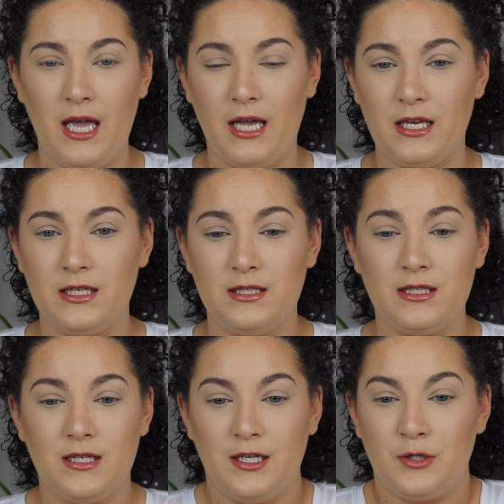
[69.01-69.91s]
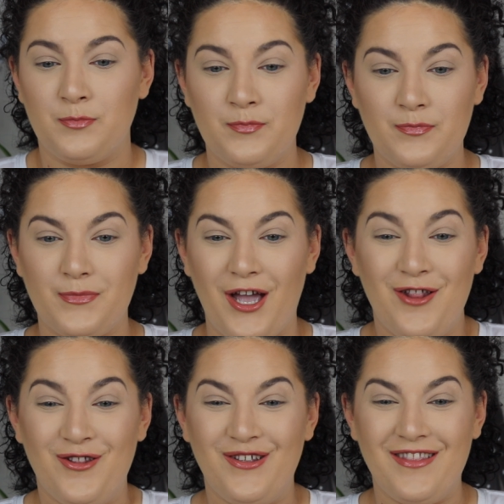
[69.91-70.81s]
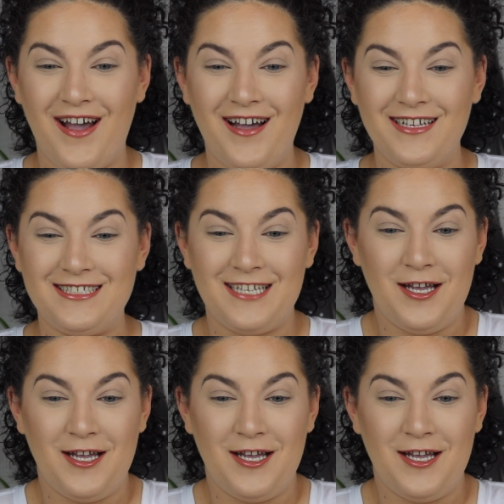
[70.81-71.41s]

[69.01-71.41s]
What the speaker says: And other than that,